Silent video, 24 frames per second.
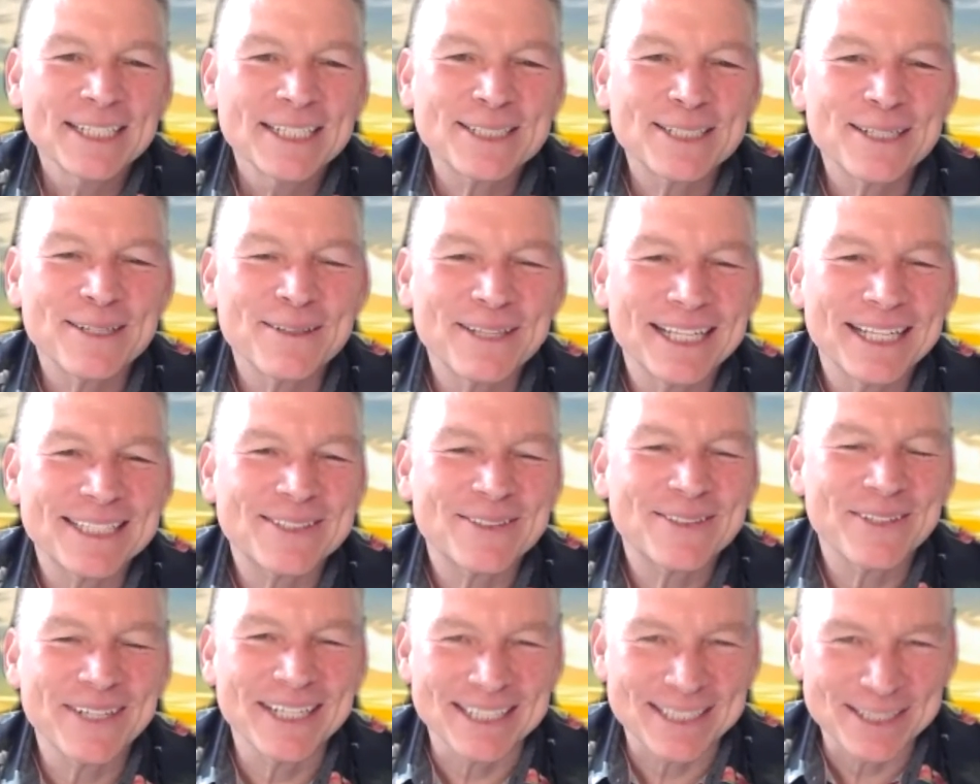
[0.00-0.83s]
So
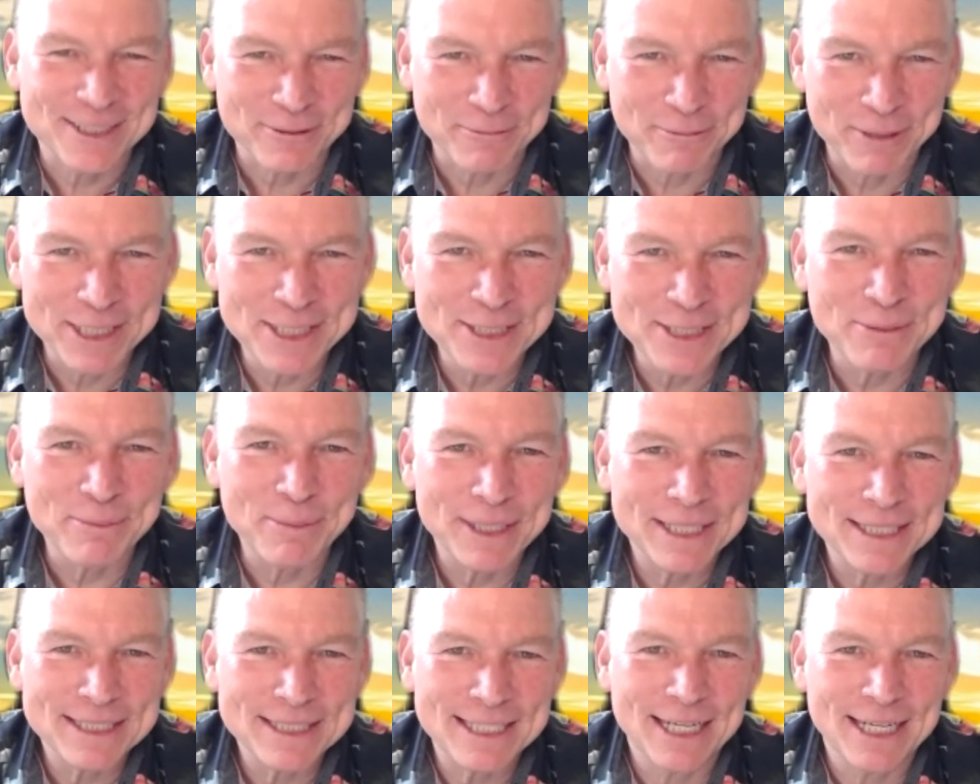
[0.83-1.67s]
that's right. So when's the
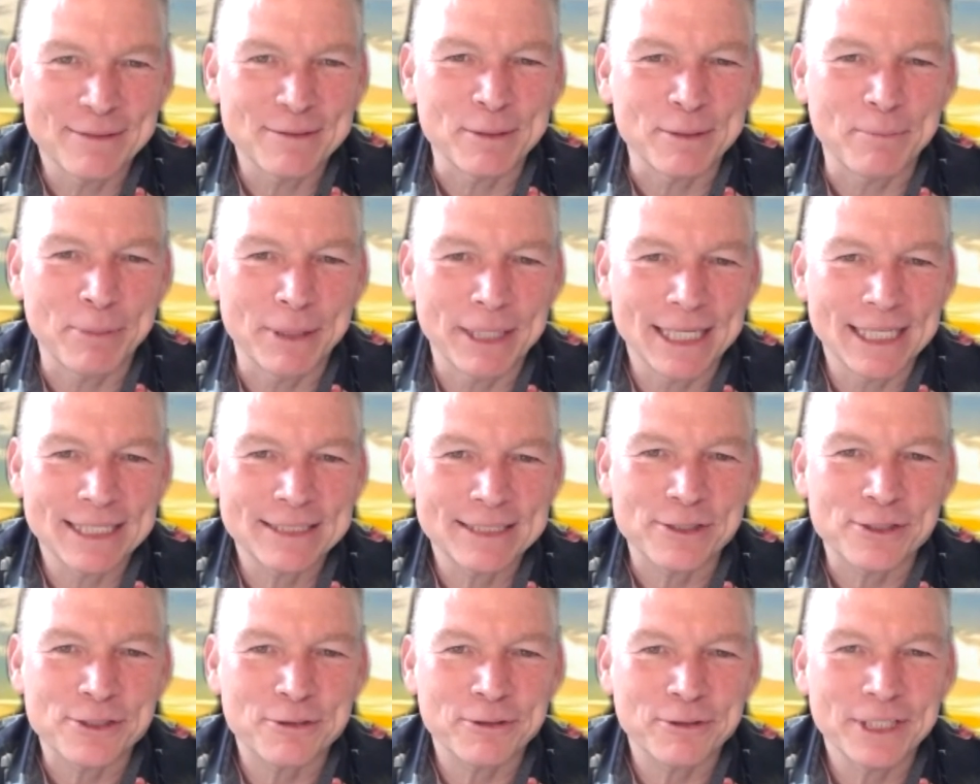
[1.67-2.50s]
best time to plant
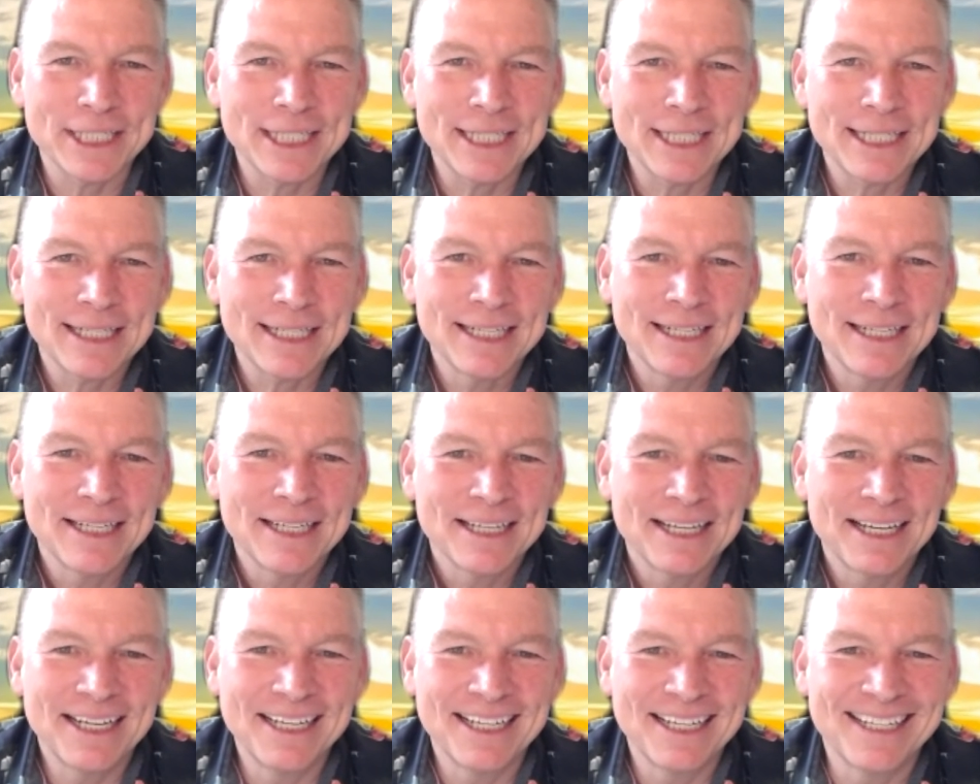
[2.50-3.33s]
a tree?
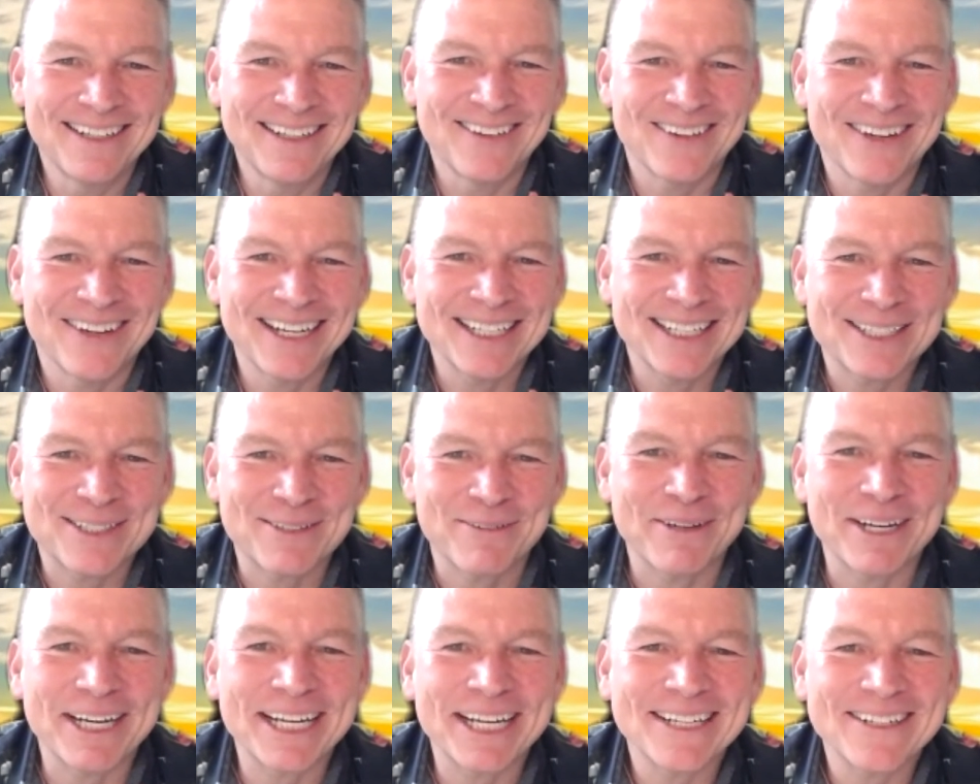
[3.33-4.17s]
Right,
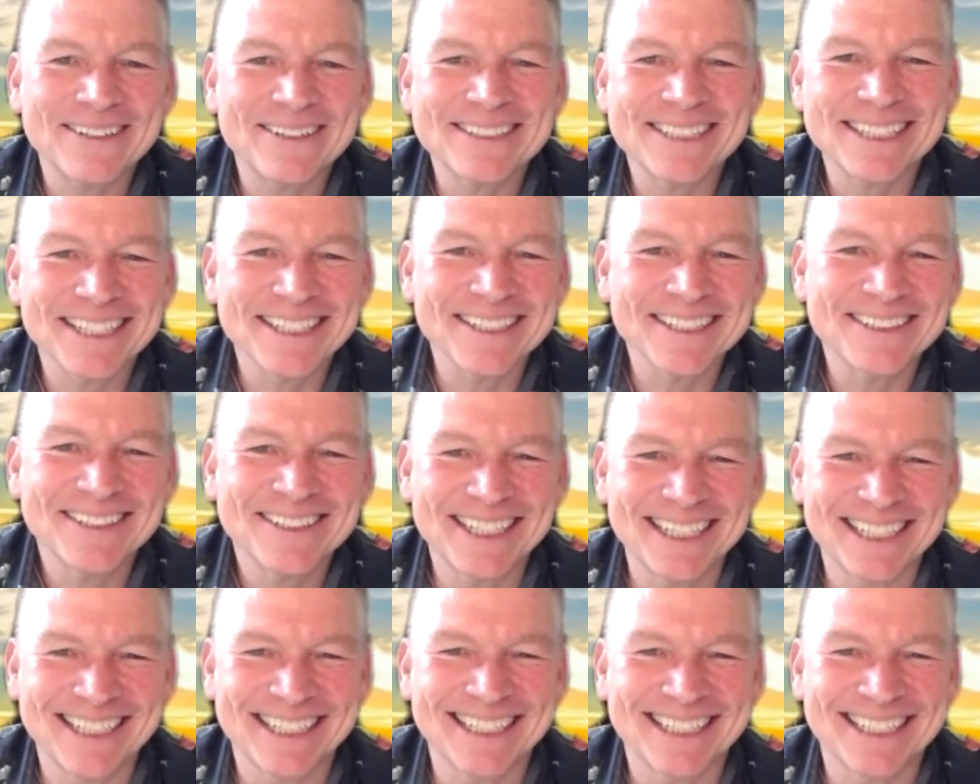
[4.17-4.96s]
20 years ago.